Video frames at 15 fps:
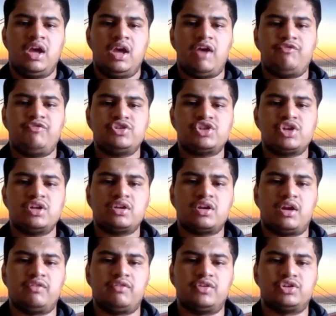efficient
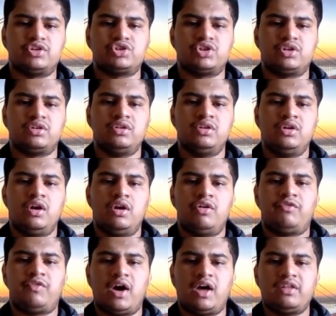conversion,
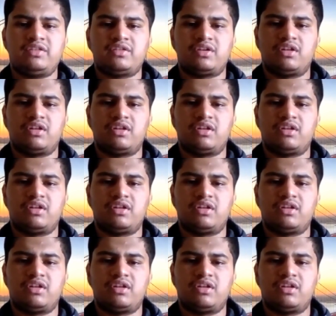fast